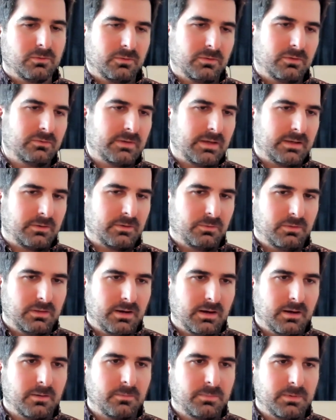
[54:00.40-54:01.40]
or the
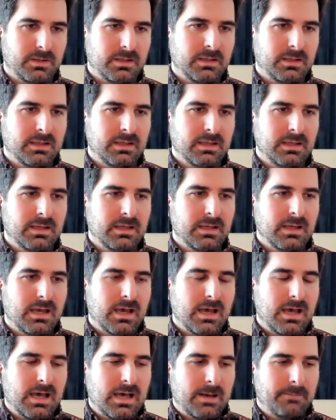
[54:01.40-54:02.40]
psychotherapy.
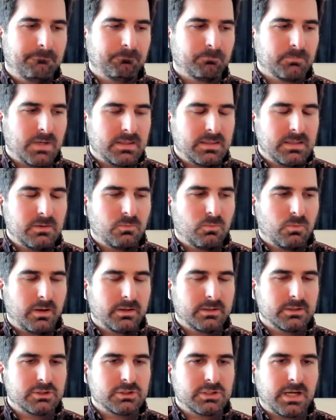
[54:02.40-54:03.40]
I think
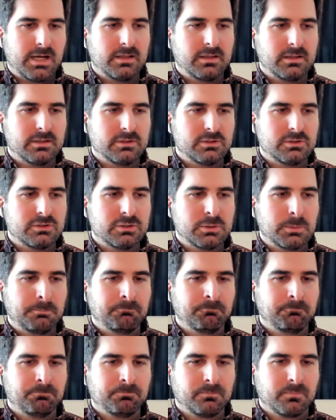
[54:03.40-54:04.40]
one challenge
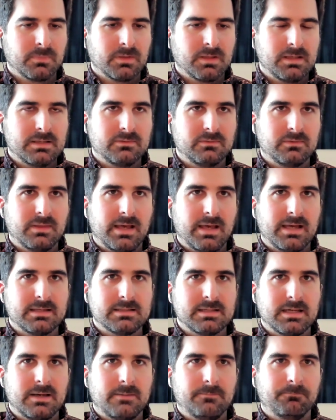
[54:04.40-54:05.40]
is that,
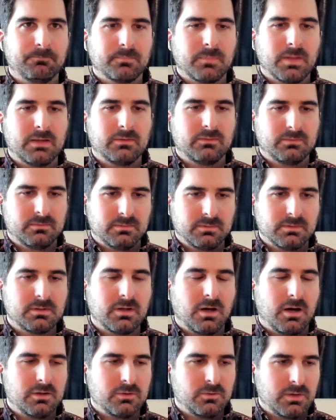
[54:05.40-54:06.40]
as
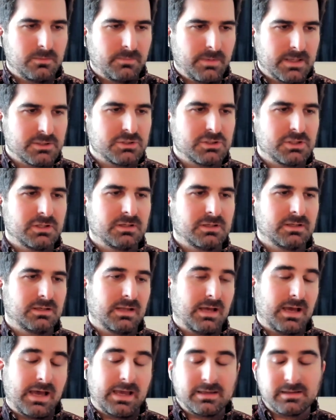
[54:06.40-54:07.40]
Don, you had mentioned, and
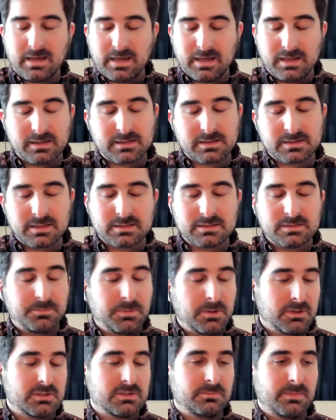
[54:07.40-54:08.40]
I
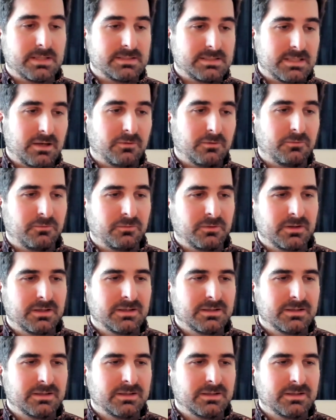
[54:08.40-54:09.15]
experienced myself